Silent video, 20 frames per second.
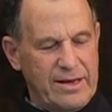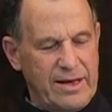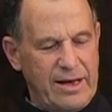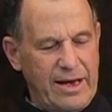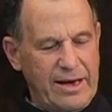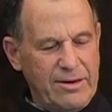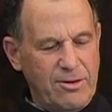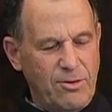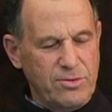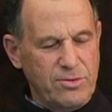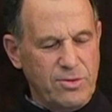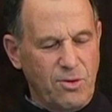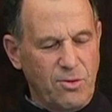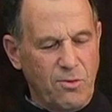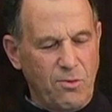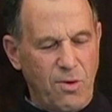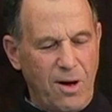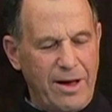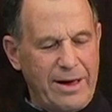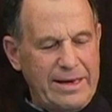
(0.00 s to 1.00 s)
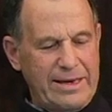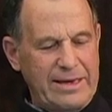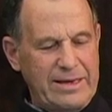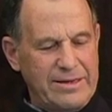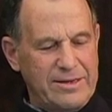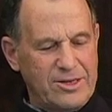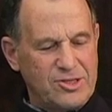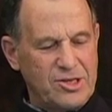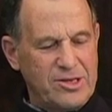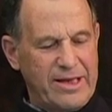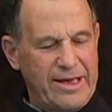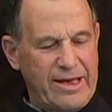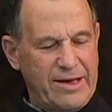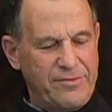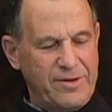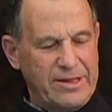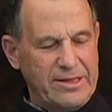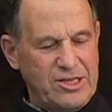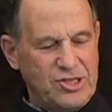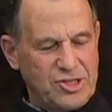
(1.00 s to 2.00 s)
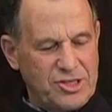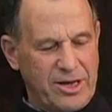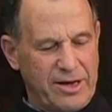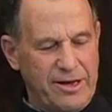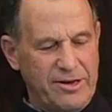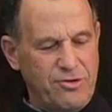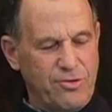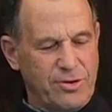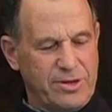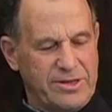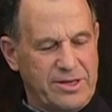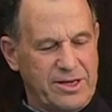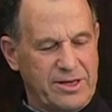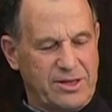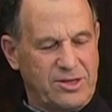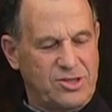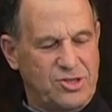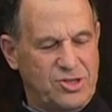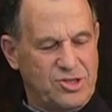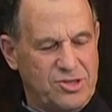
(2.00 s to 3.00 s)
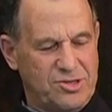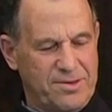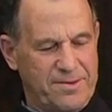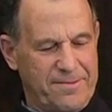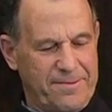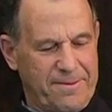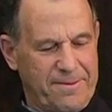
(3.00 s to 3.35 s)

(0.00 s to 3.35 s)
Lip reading: I know why he doesn't have at least 100 ticks.